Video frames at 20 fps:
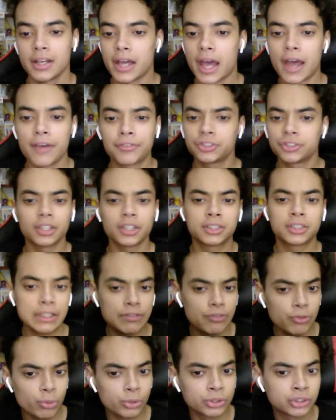If a
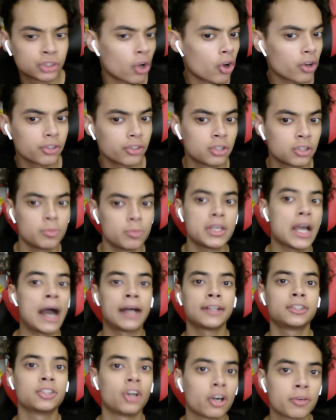TV was talking to me,
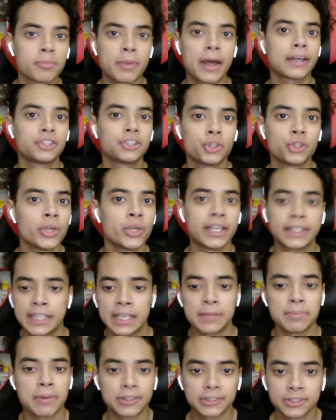I'd talk back to it and
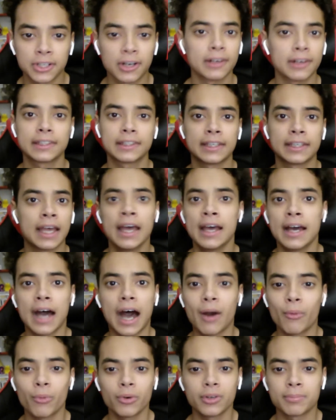keep on talking.
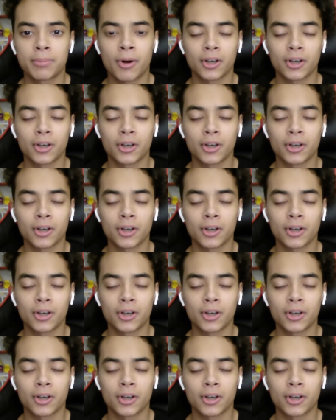I wouldn't